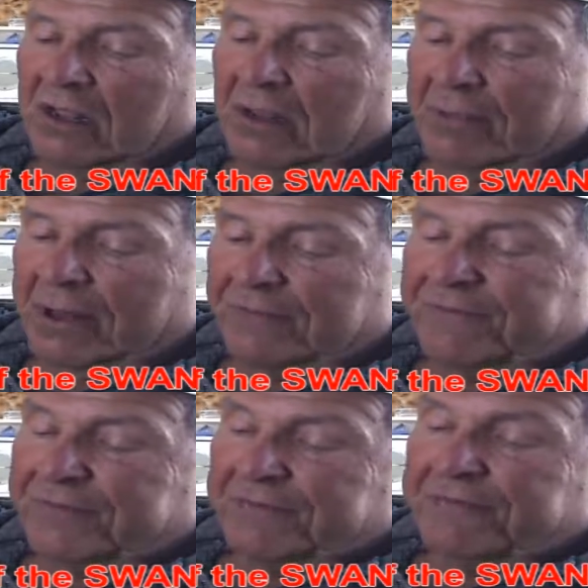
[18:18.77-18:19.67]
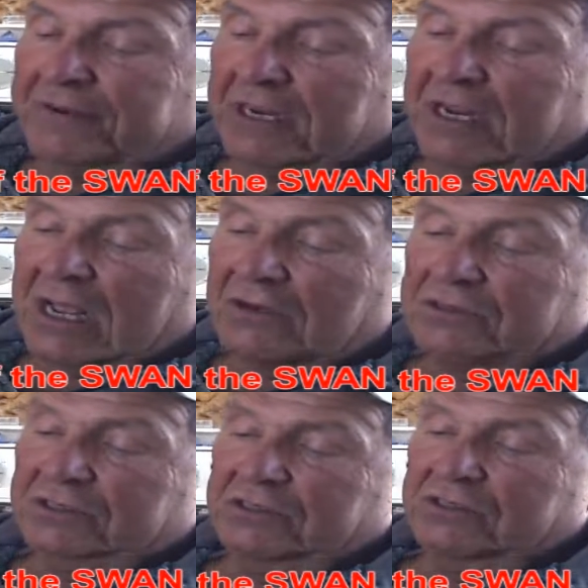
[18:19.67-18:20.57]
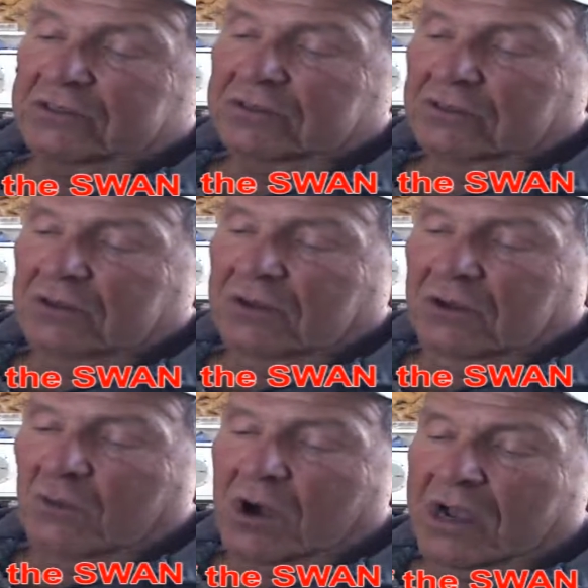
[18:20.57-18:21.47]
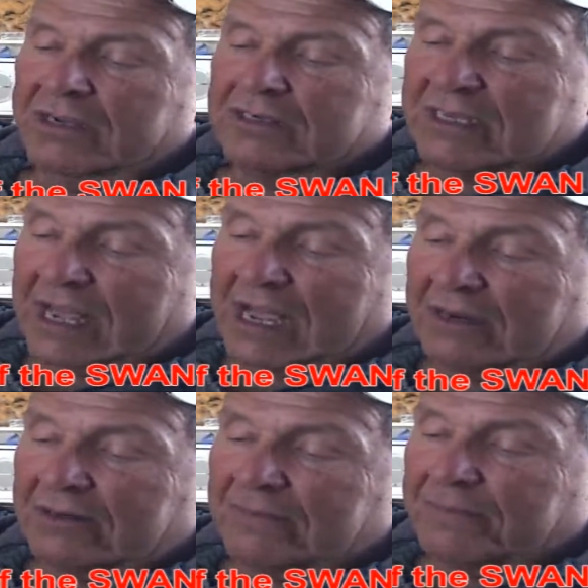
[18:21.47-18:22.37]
"About 15 ounces. "Why is that?"